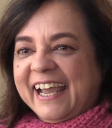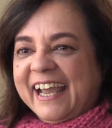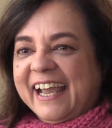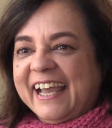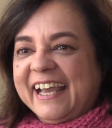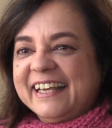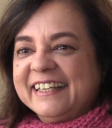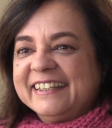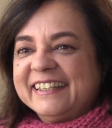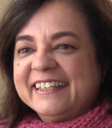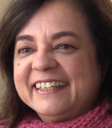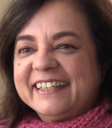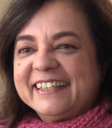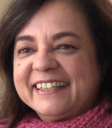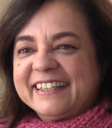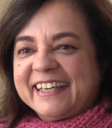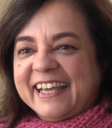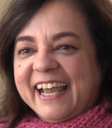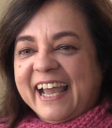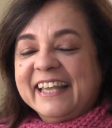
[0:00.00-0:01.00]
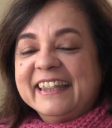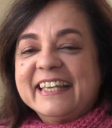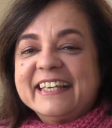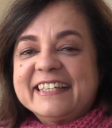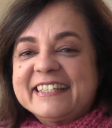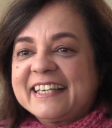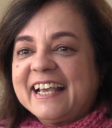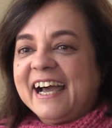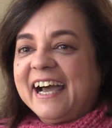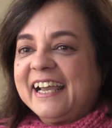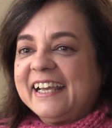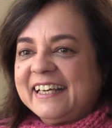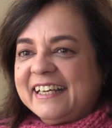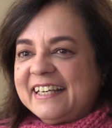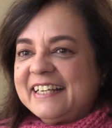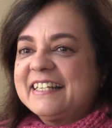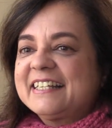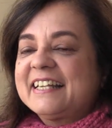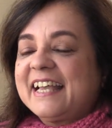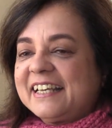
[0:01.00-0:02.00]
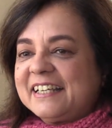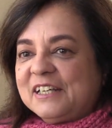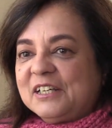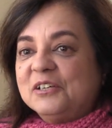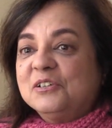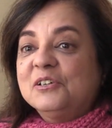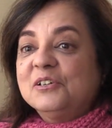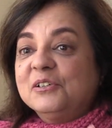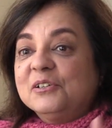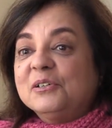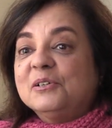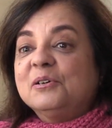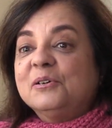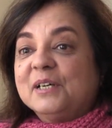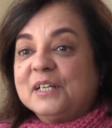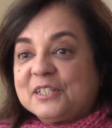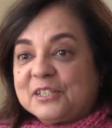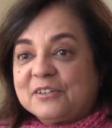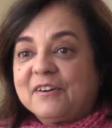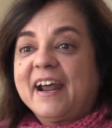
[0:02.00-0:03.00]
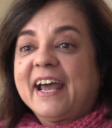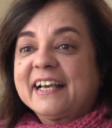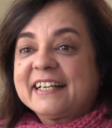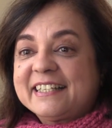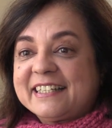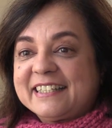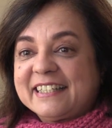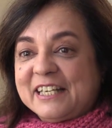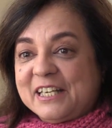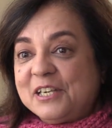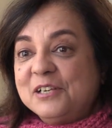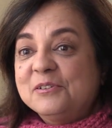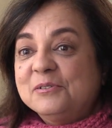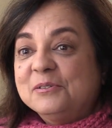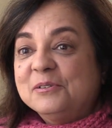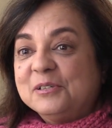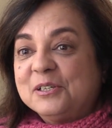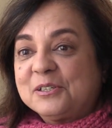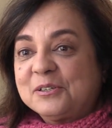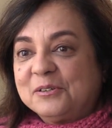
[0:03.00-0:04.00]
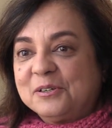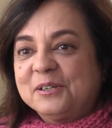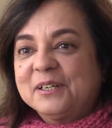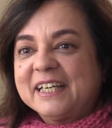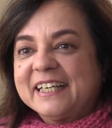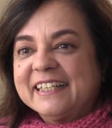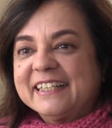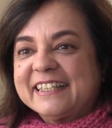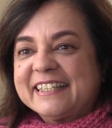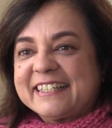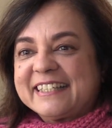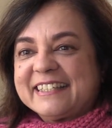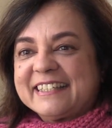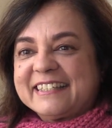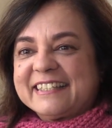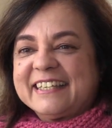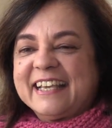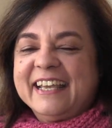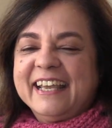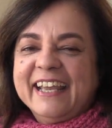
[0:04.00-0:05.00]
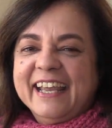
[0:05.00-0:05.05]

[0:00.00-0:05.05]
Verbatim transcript: And, and this guy is like a guru who attracts huge audiences.